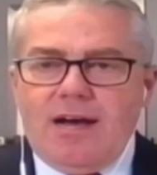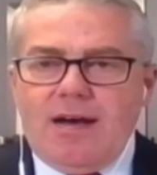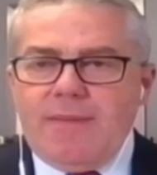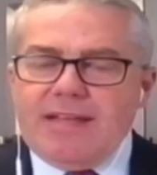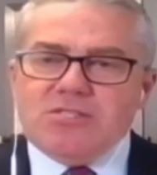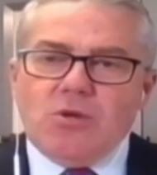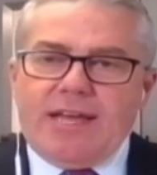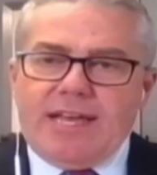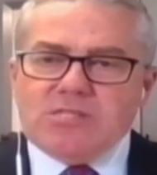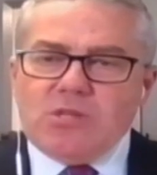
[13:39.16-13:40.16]
And so I
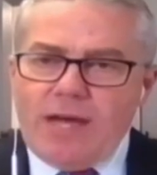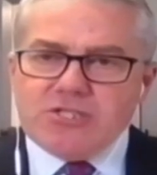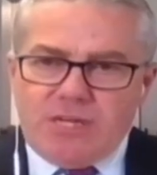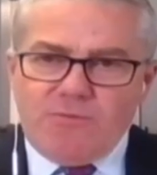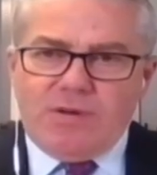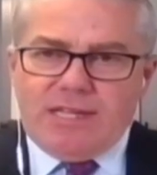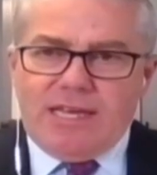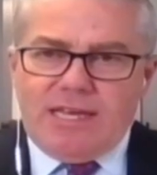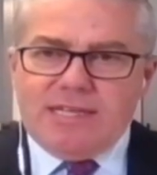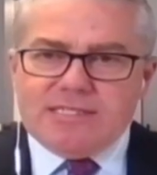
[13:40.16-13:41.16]
guess the question
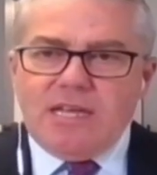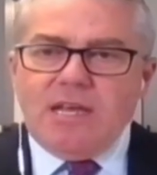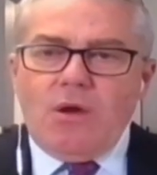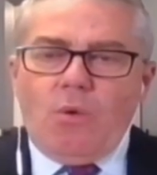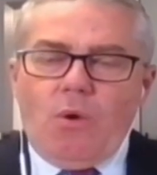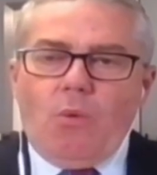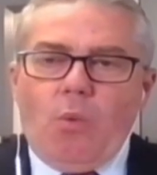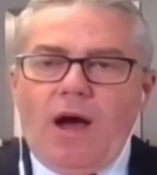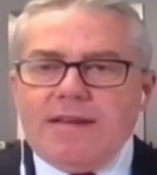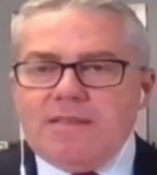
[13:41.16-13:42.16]
really is,
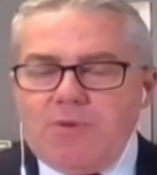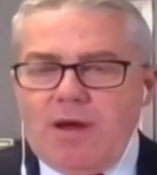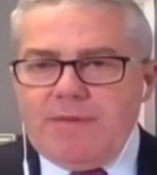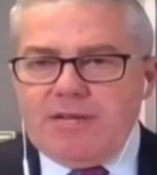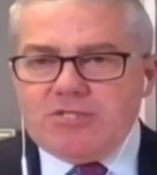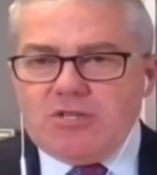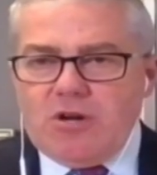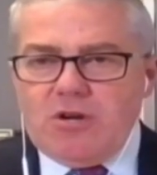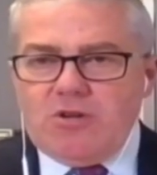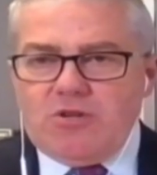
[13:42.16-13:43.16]
why did the Prime
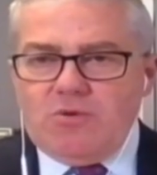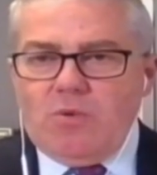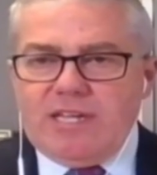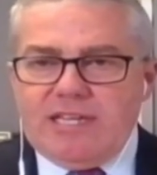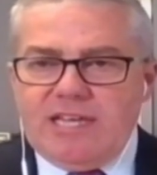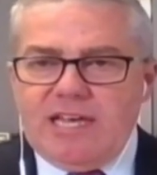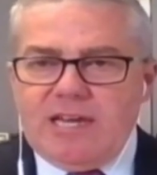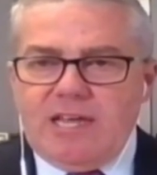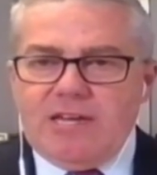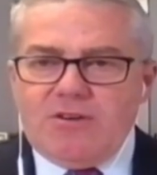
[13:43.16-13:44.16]
Minister do what he
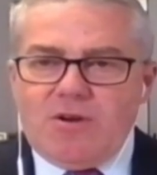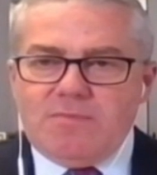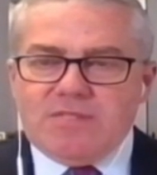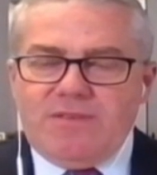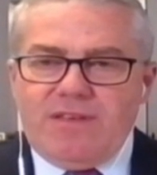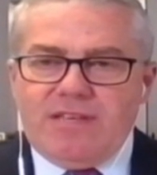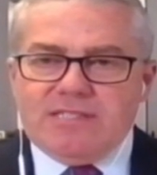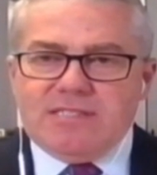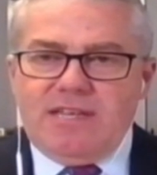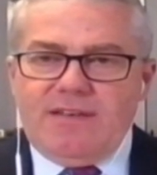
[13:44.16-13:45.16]
did in terms of
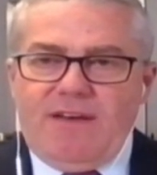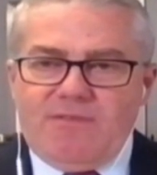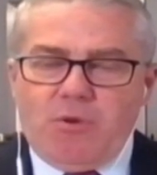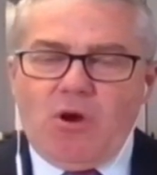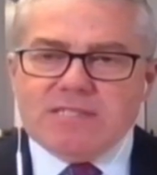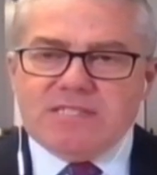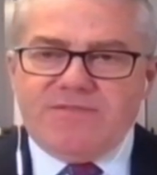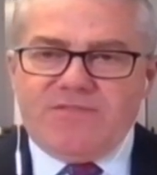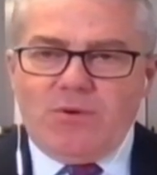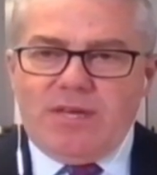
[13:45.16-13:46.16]
of the process
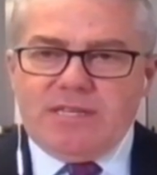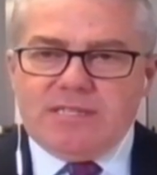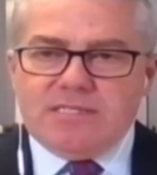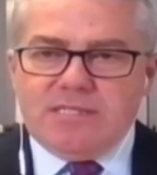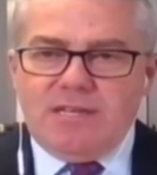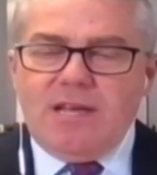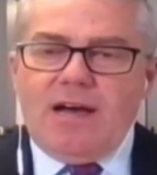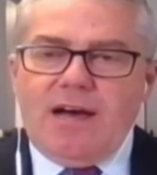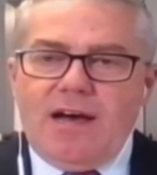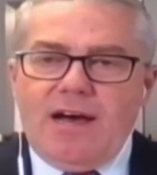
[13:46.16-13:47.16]
of doing this?
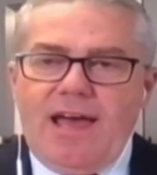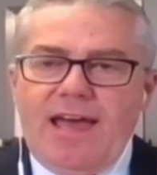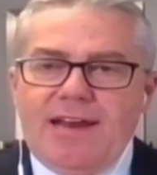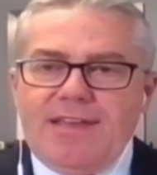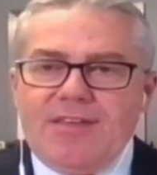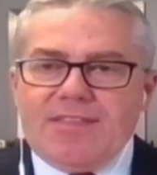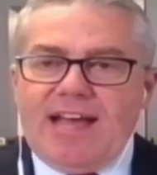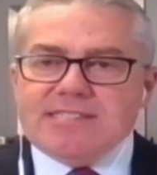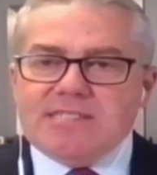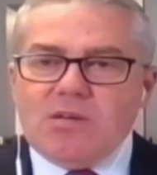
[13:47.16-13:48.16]
And I think
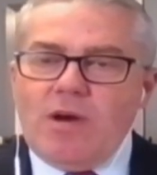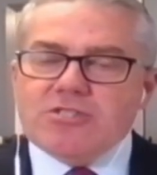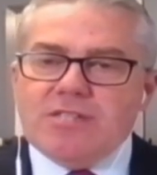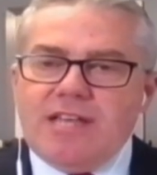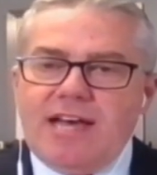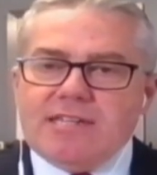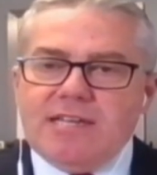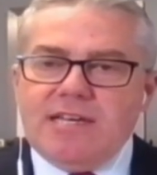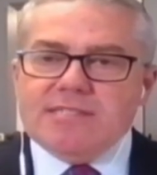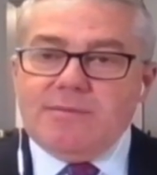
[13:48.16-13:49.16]
that's the question
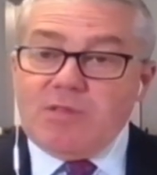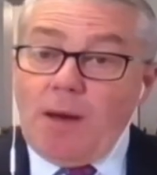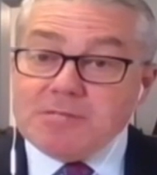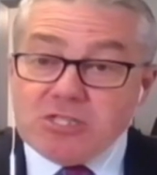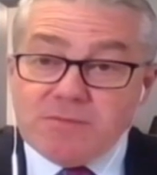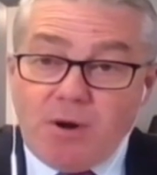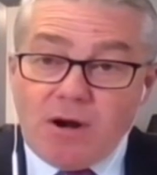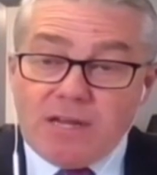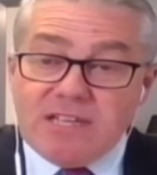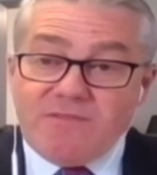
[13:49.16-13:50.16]
that some of the opposition
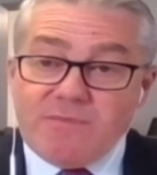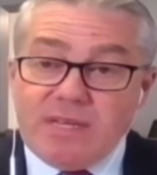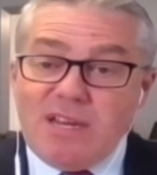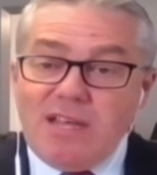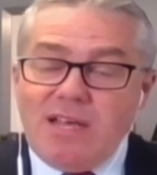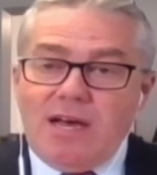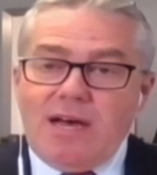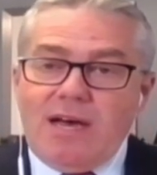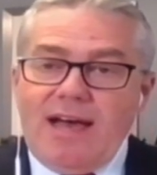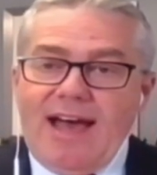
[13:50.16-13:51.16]
parties have been
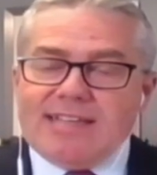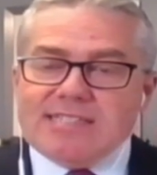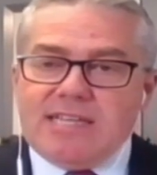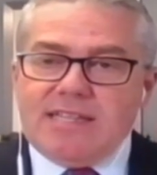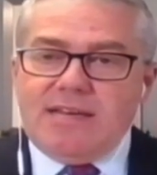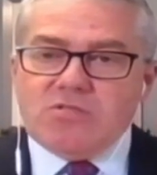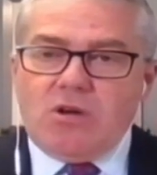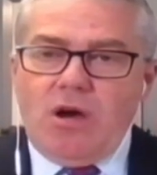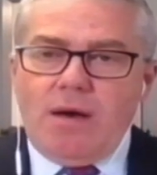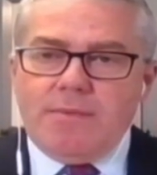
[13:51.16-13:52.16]
asking in the House of
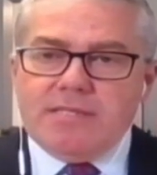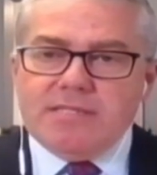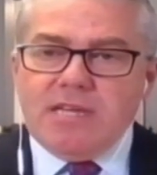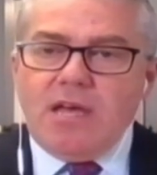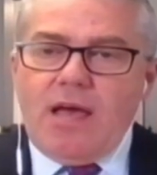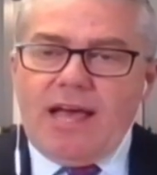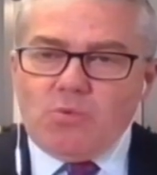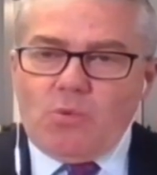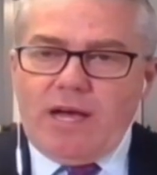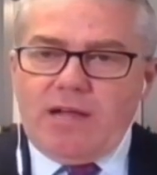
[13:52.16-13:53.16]
Commons as
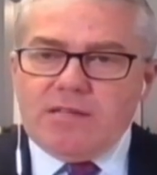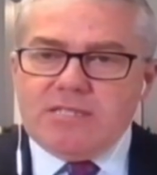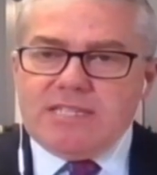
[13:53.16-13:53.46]
well, to